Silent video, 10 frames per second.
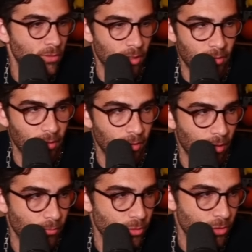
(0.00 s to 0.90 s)
I think
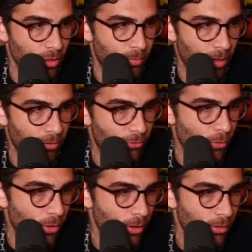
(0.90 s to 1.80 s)
I'm just gonna pay
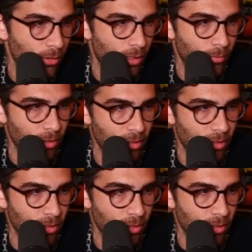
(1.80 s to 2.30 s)
for it, and I'm gonna